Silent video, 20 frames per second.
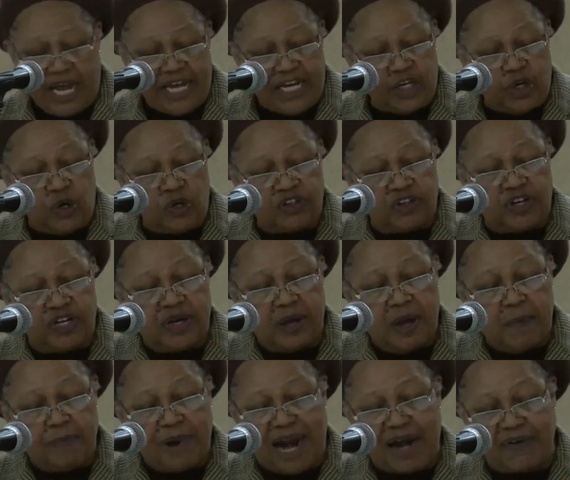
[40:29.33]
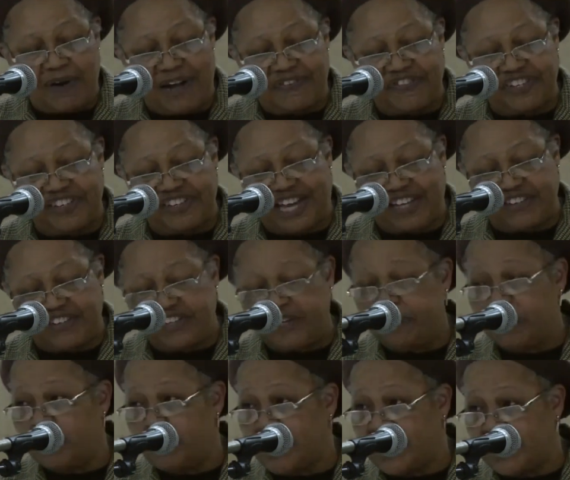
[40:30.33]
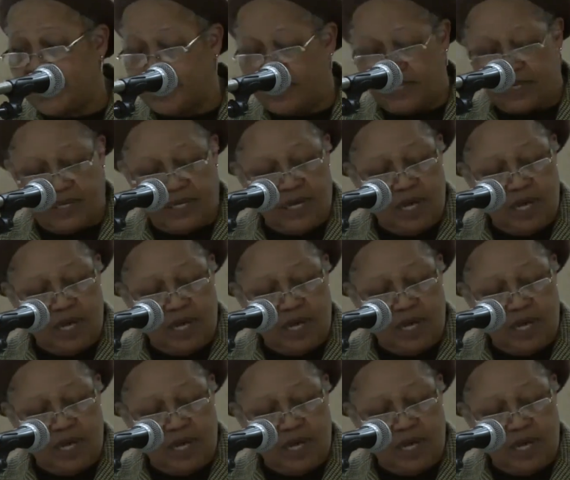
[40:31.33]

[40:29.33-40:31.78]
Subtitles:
And it goes on. Paragraph 6 has a similar one.